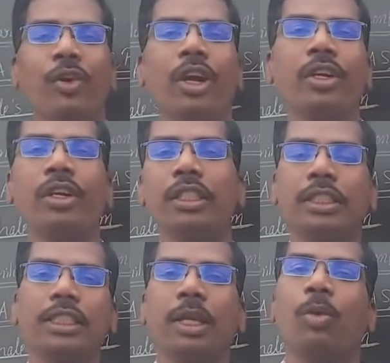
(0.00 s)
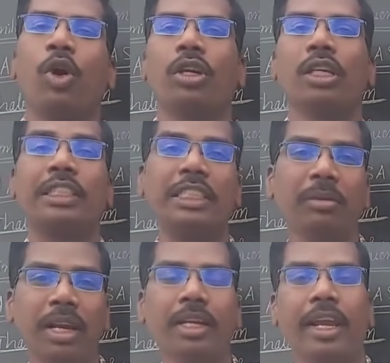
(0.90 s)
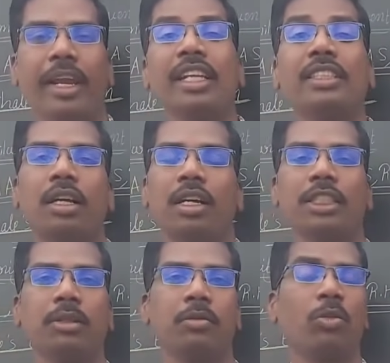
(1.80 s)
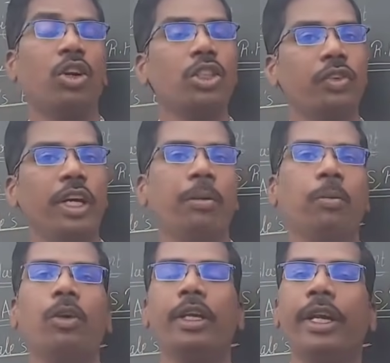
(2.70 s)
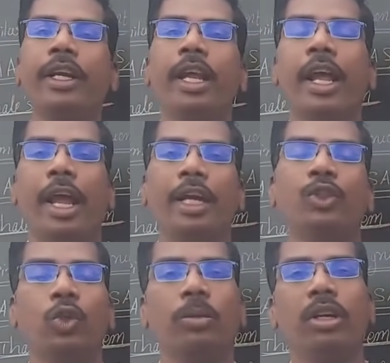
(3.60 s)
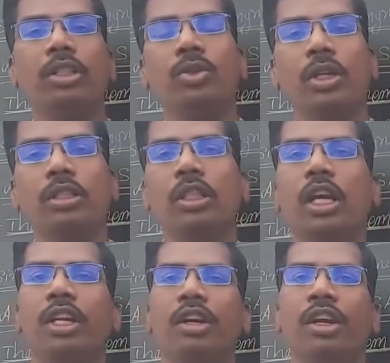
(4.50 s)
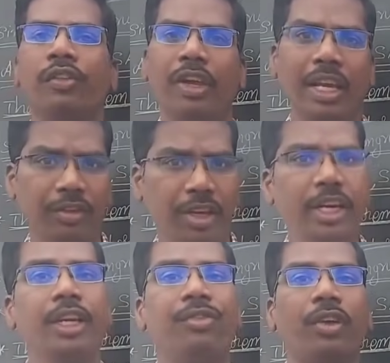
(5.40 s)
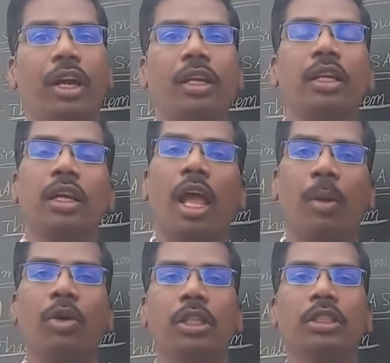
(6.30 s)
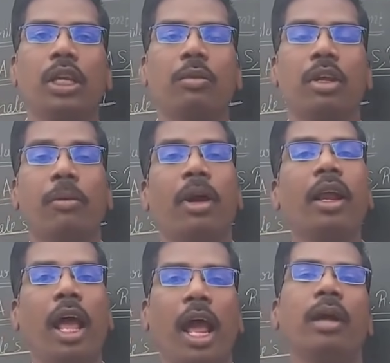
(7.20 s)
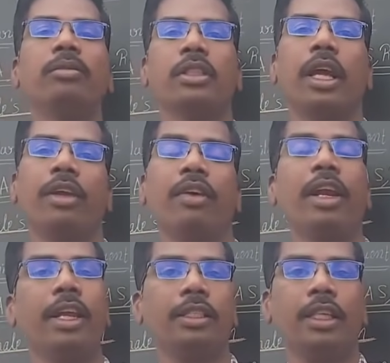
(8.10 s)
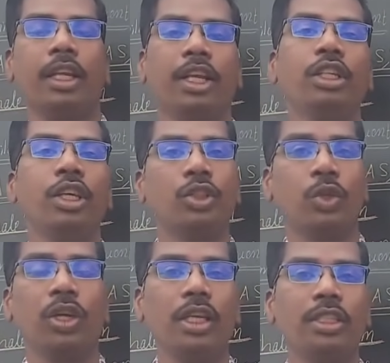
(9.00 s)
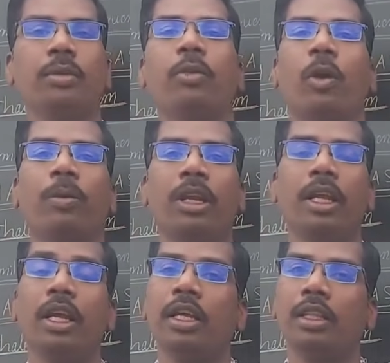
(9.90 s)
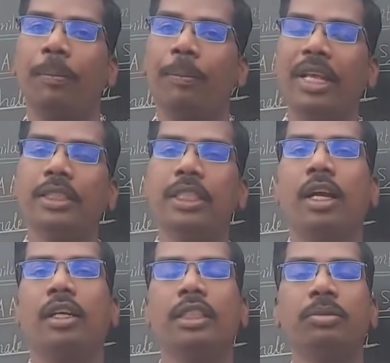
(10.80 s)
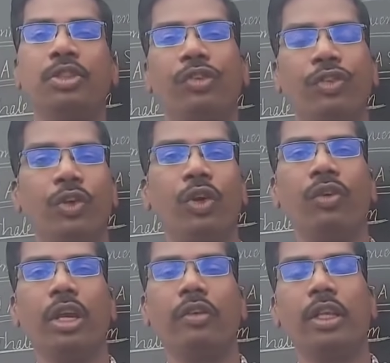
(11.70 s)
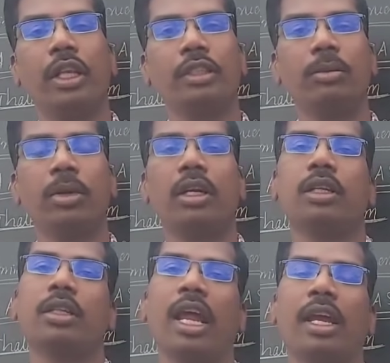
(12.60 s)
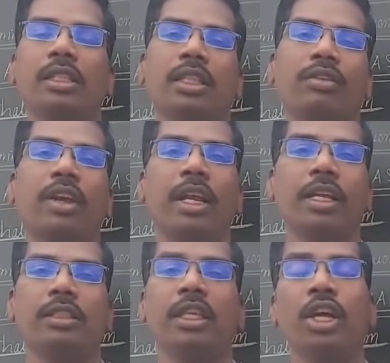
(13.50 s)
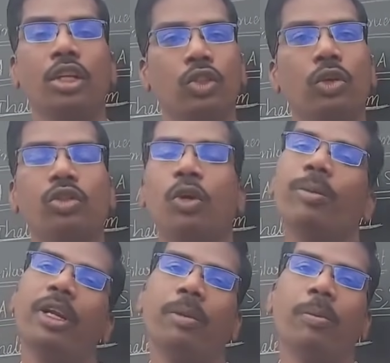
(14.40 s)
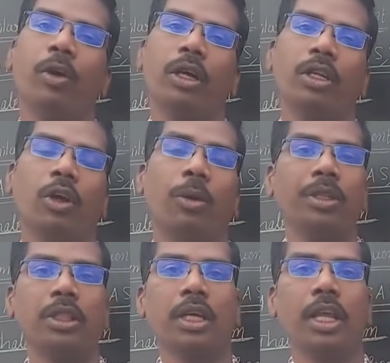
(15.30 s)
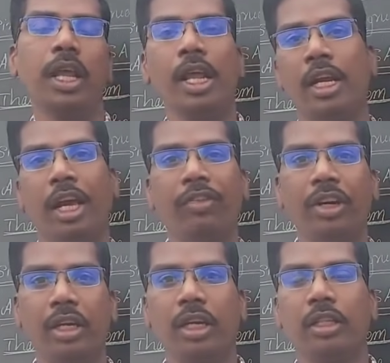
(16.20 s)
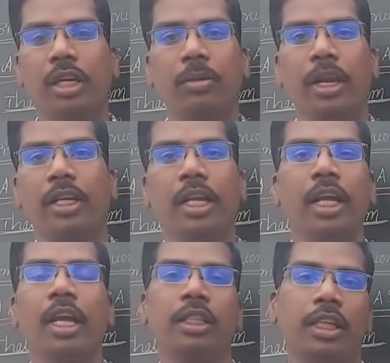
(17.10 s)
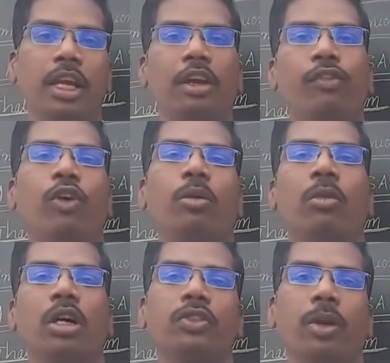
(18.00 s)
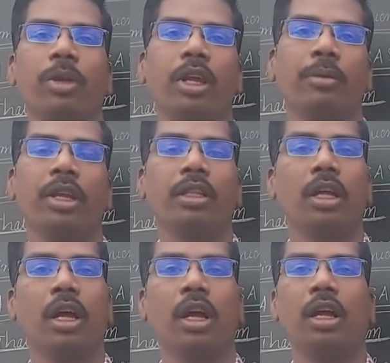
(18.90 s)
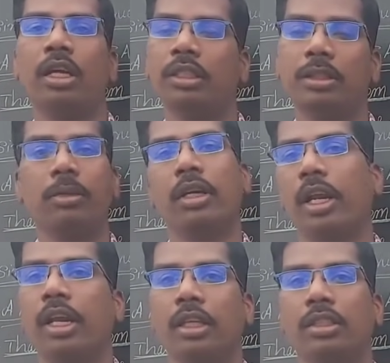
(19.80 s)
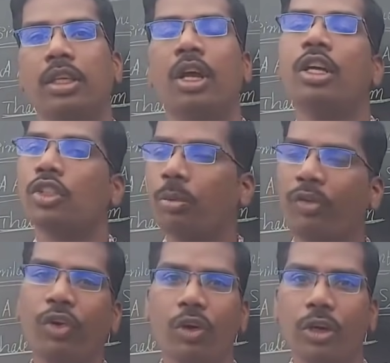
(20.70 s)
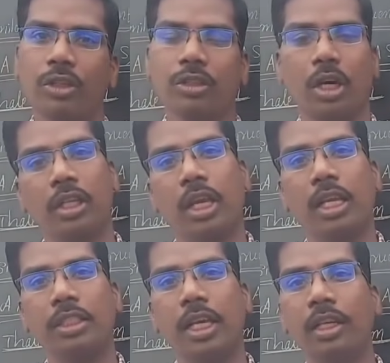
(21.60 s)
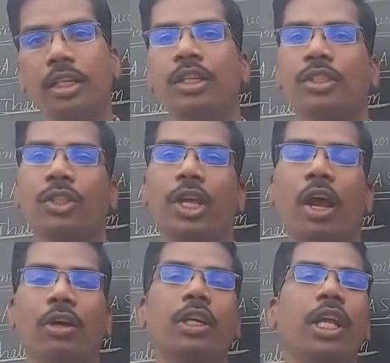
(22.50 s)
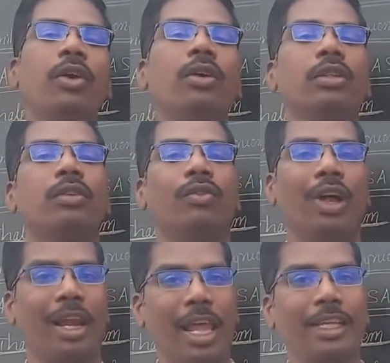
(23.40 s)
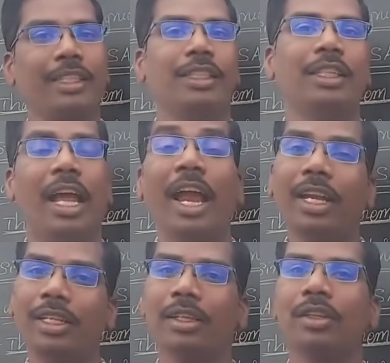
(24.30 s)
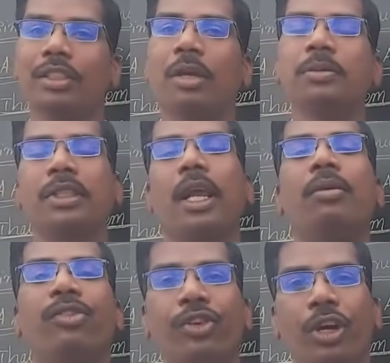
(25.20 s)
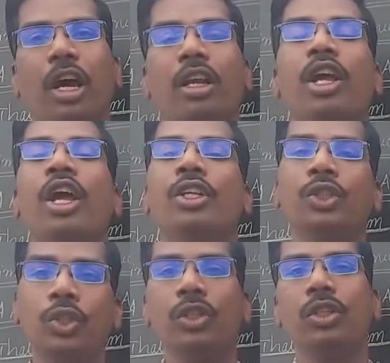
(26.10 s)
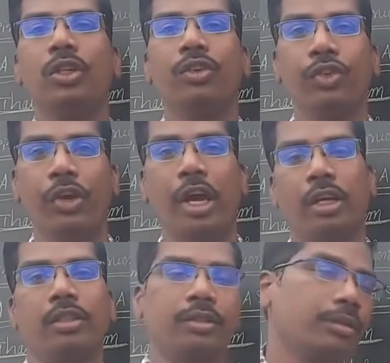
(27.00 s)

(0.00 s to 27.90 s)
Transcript: are going to discuss about similar triangles concept, most very important, and so many students are feeling very difficult about this chapter, but I am saying very easily. So listen properly. The basic concepts if you know very well, then similar triangles are very easy. So many important topics are there. Definitely in AAIT 3 or 4 marks will be coming in the similar triangles. So before going to start the lesson, so you have to give one like and subscribe if you are new viewer.